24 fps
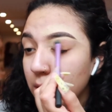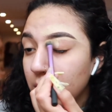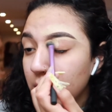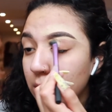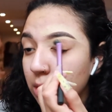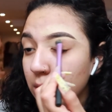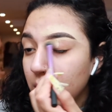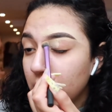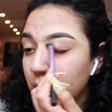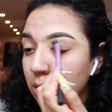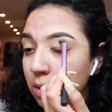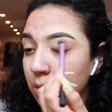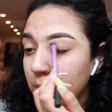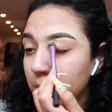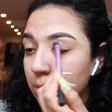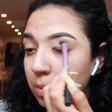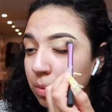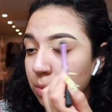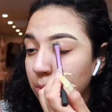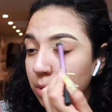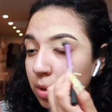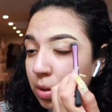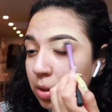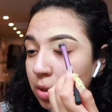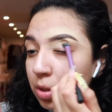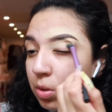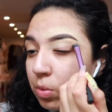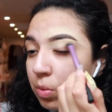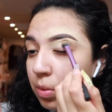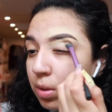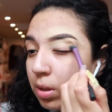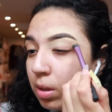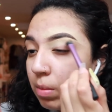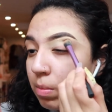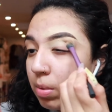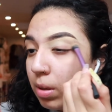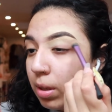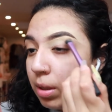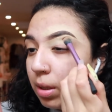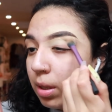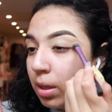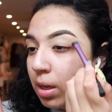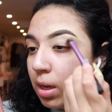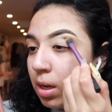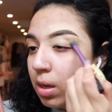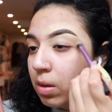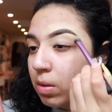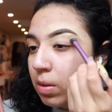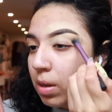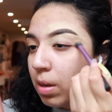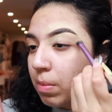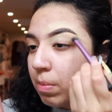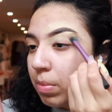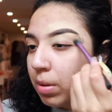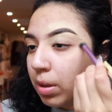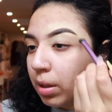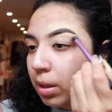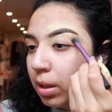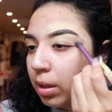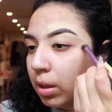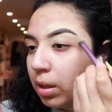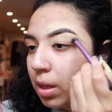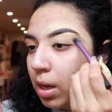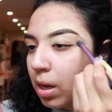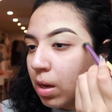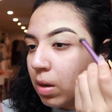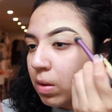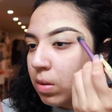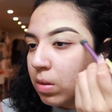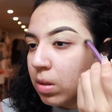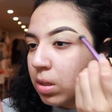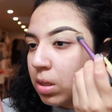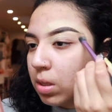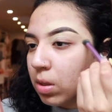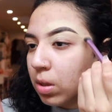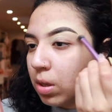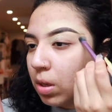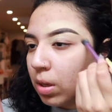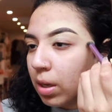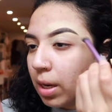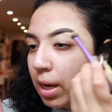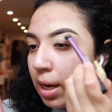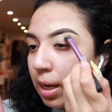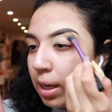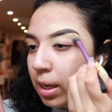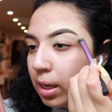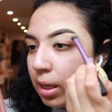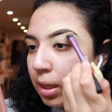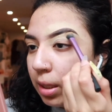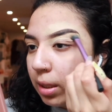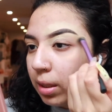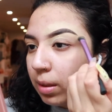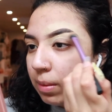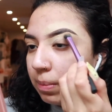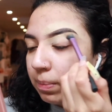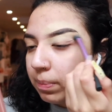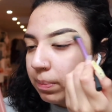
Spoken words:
So you just wanna blend it out and bring it down to your eyelid.